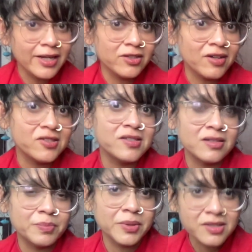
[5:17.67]
and not just a
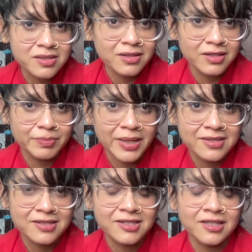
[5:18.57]
personal
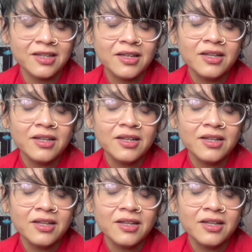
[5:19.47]
capacity.